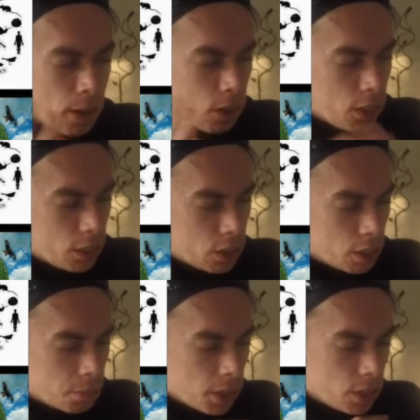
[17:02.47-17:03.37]
All
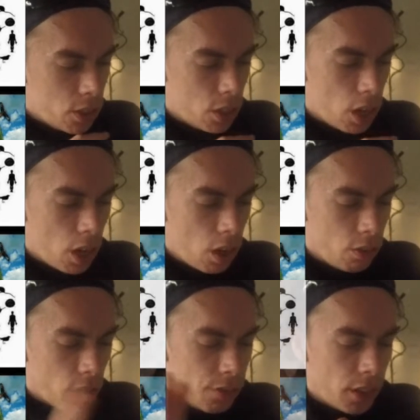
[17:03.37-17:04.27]
innocent beings.
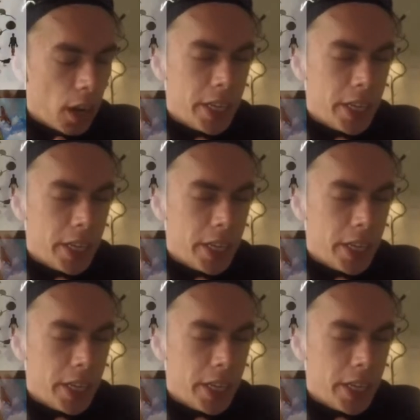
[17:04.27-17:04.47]
All nothing